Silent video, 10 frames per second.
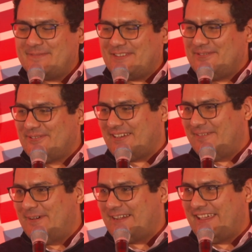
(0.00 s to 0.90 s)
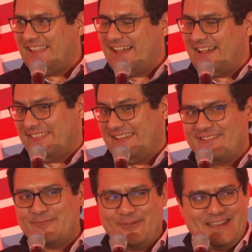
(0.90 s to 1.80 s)
of the used car market, I think
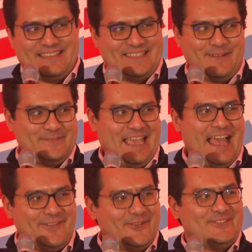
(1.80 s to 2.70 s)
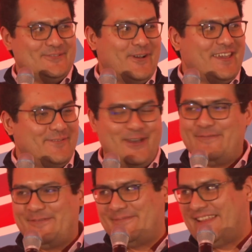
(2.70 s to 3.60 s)
it's really tough to add on to what I've heard
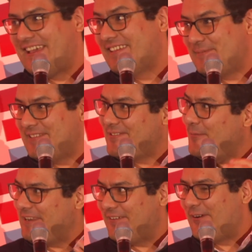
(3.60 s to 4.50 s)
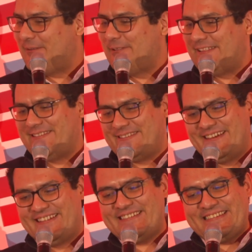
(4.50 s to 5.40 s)
from today. It's been so many incredible
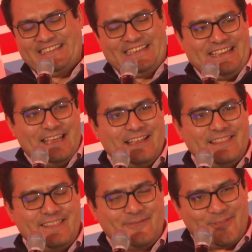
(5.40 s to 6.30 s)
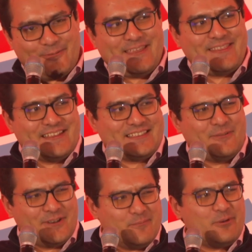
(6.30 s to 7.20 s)
insights. There are 3 things I
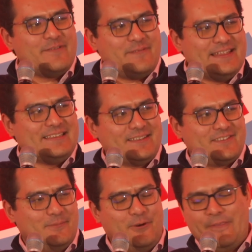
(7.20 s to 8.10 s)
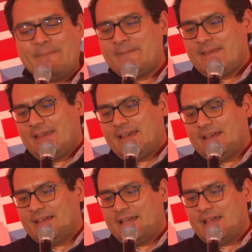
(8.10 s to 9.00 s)
want to briefly touch upon.
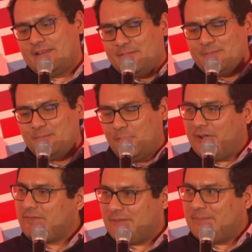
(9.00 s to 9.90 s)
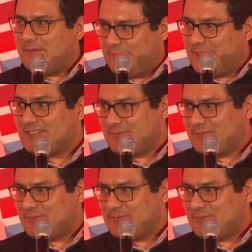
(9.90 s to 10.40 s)
And one of them, the first